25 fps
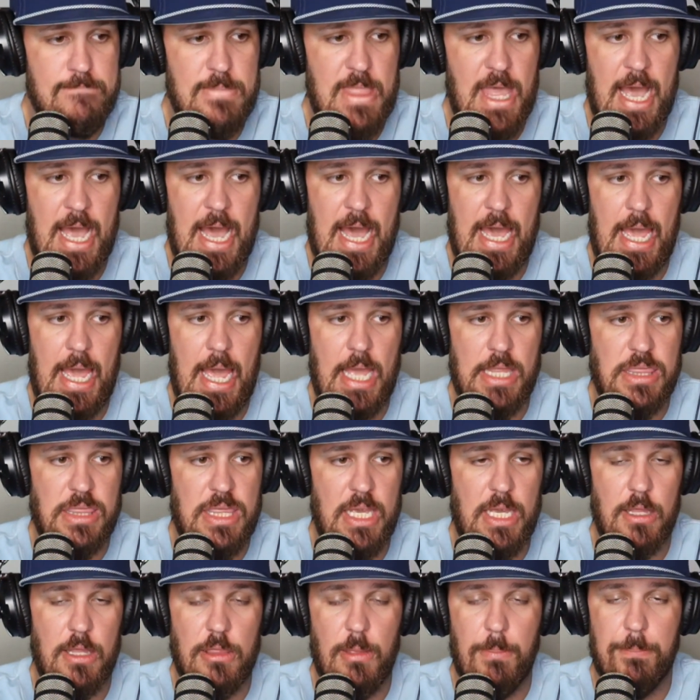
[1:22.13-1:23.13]
I
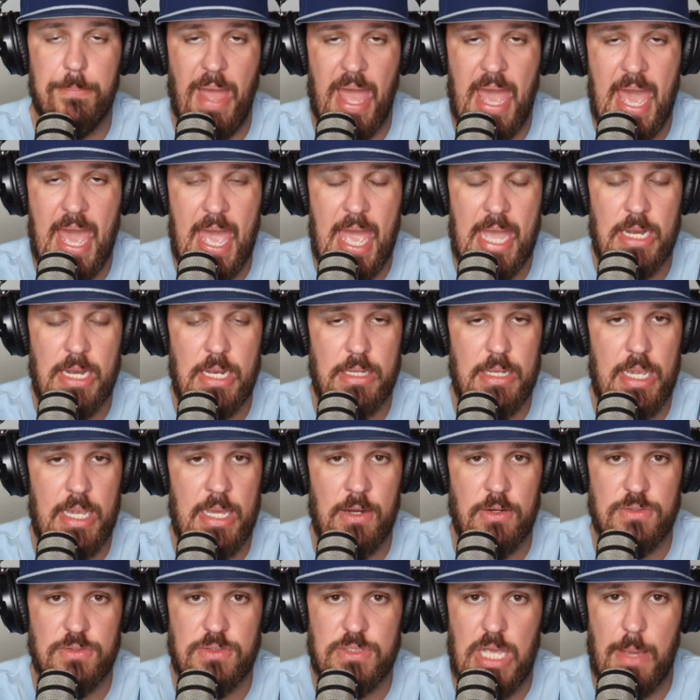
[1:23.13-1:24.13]
think of the bad
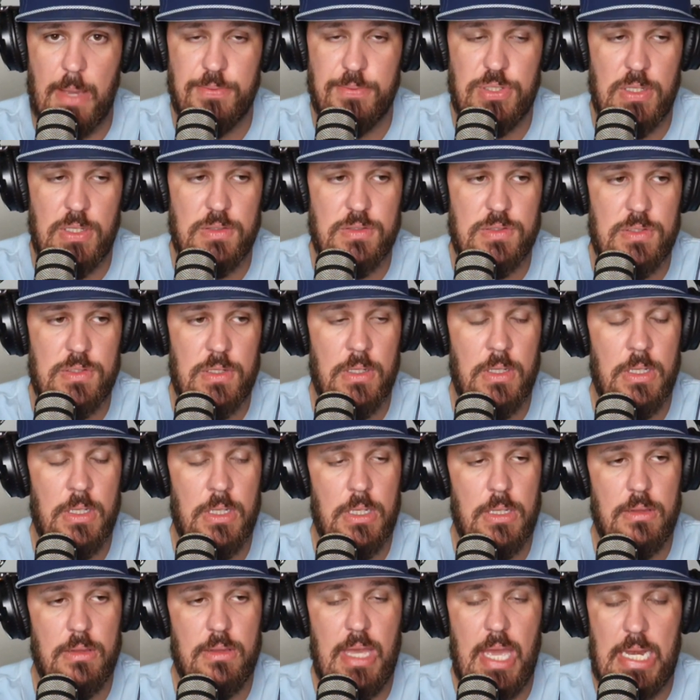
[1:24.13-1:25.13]
interceptions
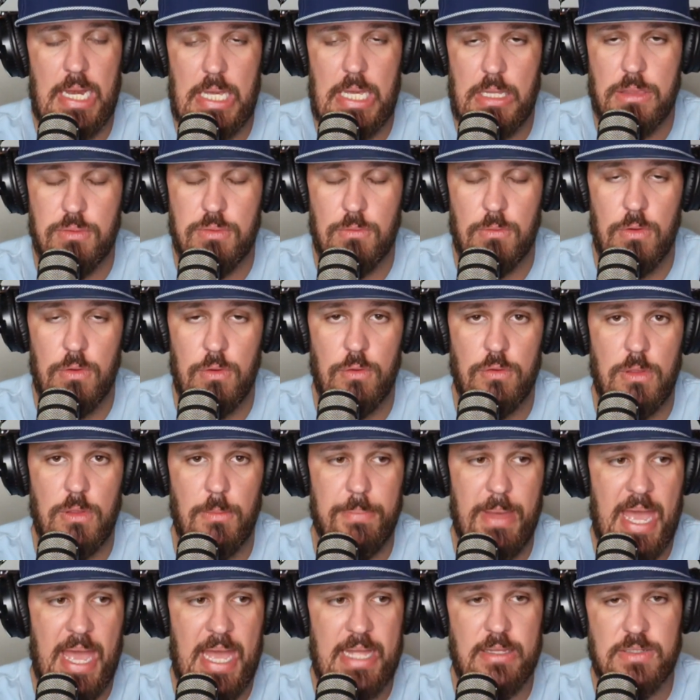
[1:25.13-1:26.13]
that he threw, the
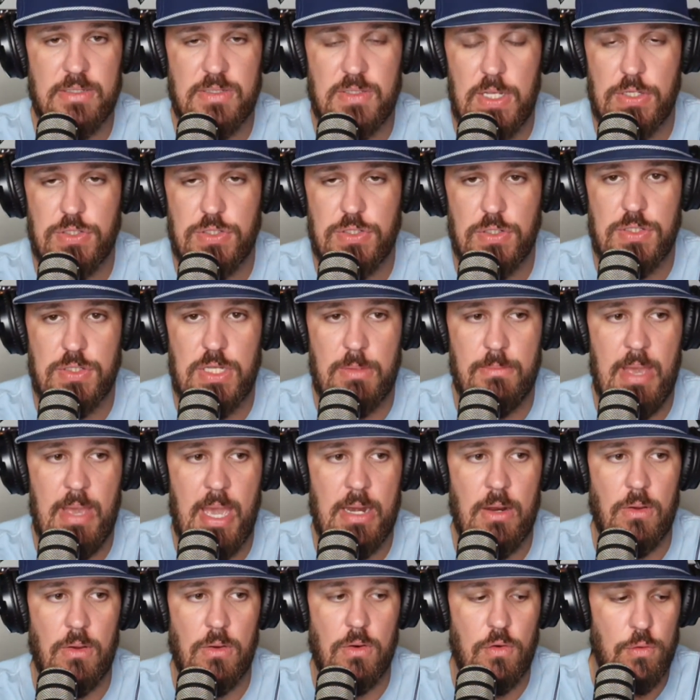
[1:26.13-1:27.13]
bad decisions he
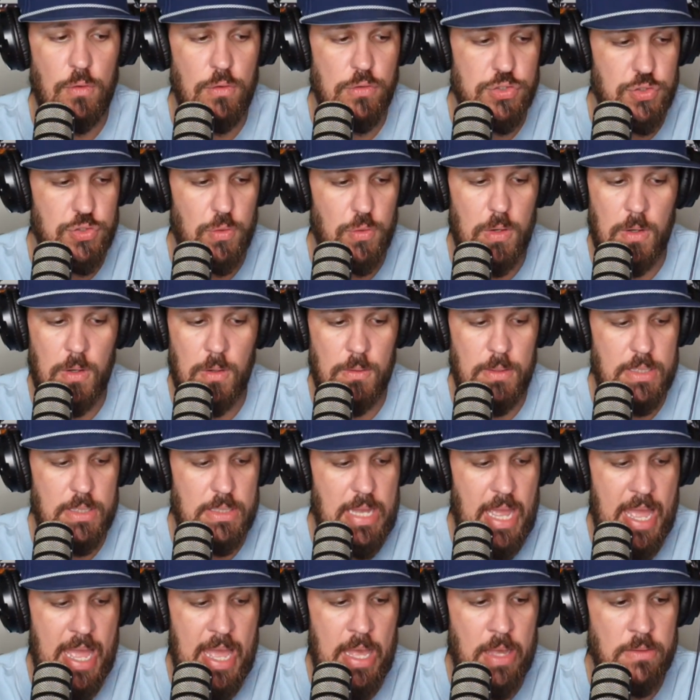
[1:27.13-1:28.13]
made on crucial early
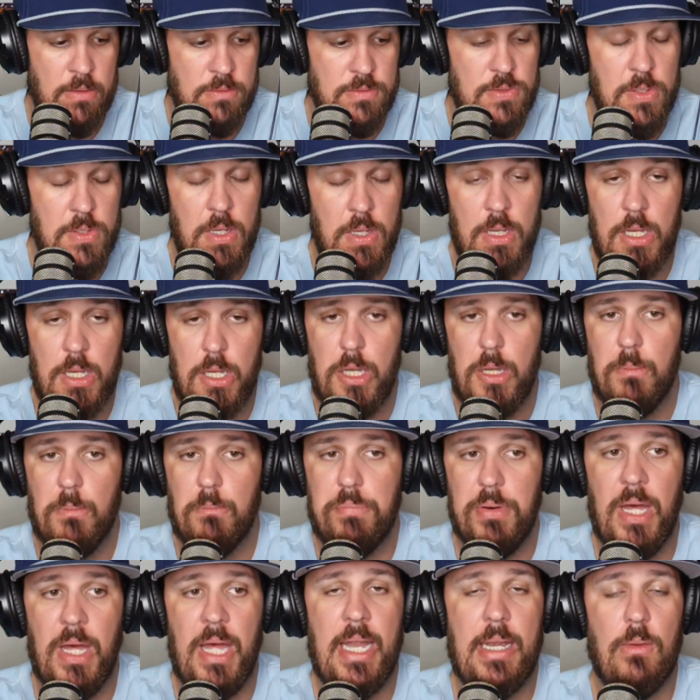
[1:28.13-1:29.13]
downs.
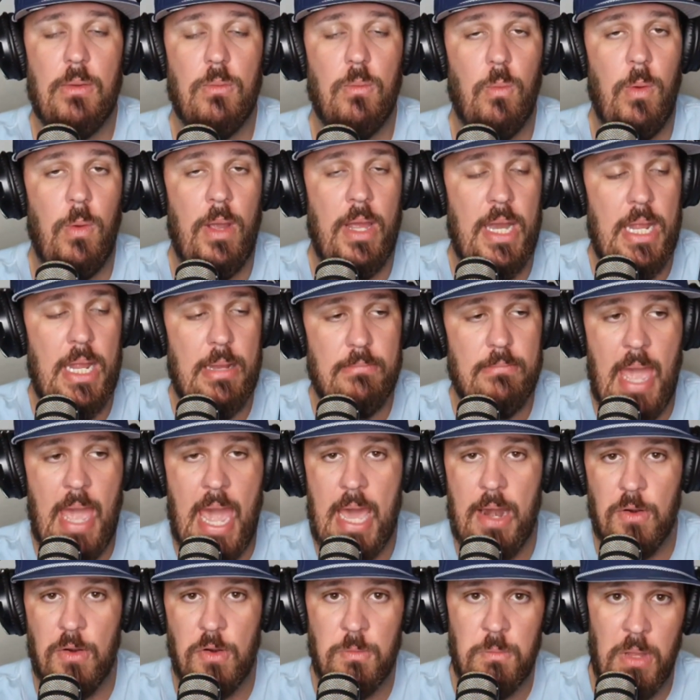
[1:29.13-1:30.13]
But when it
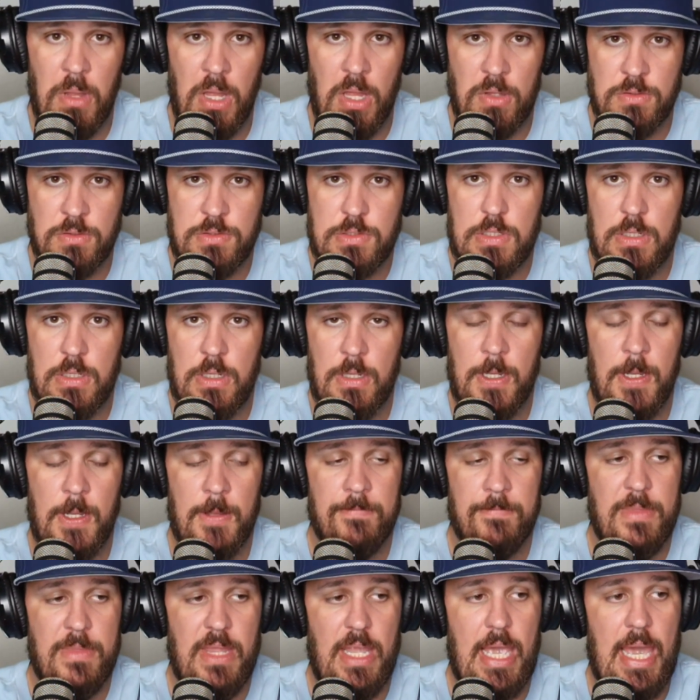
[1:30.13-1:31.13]
mattered most
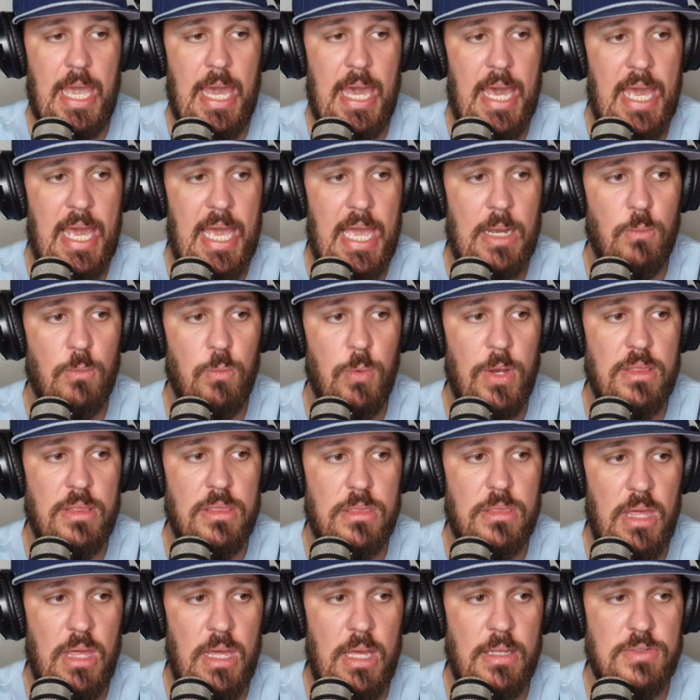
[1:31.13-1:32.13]
and when
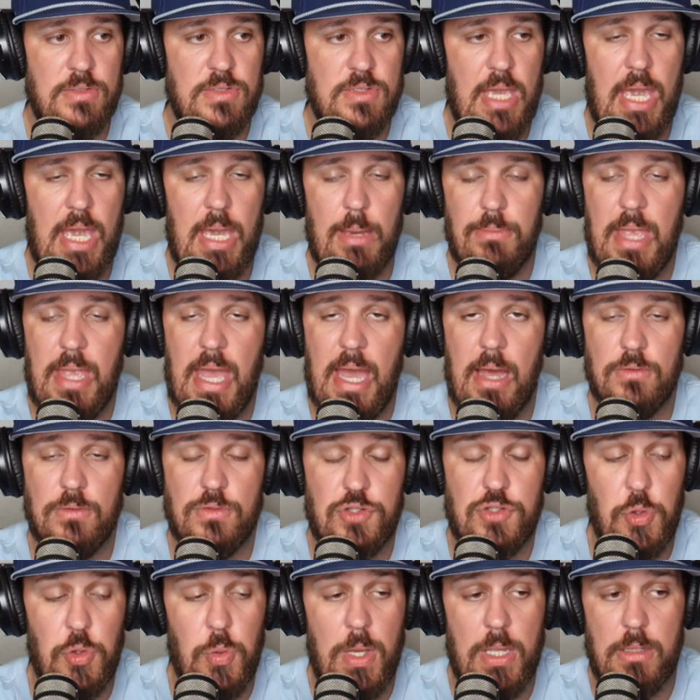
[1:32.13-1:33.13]
things came down
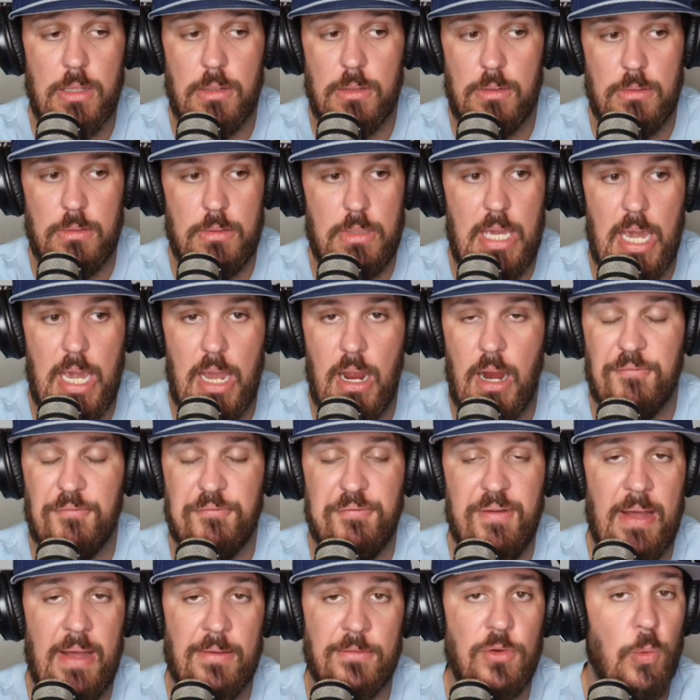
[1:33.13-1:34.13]
to it, Garrett
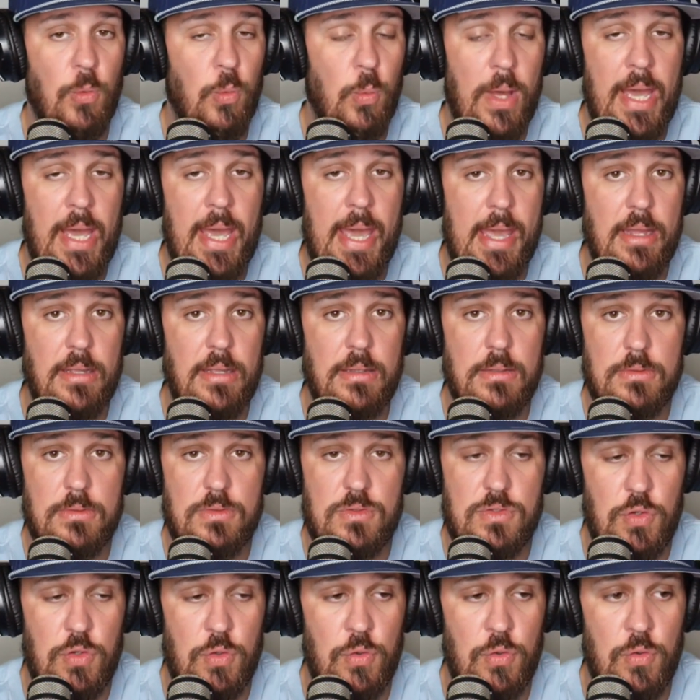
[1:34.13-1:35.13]
found a way
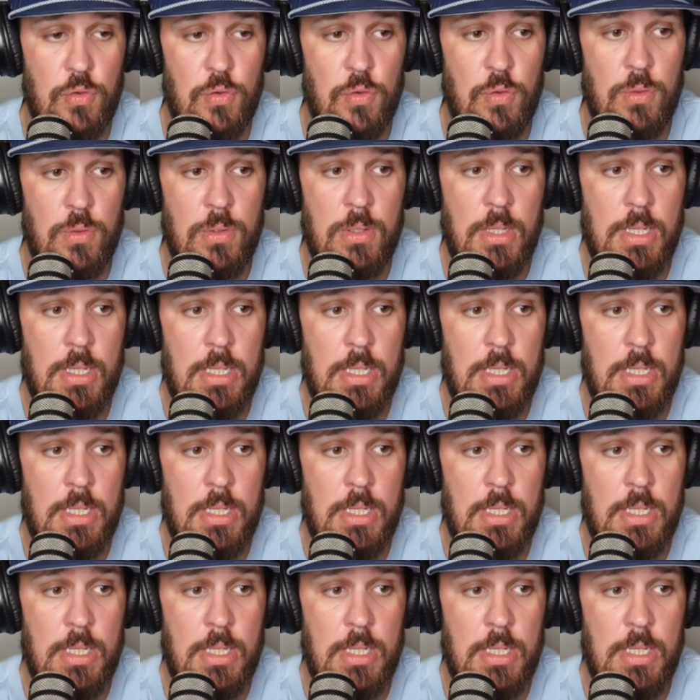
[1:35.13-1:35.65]
to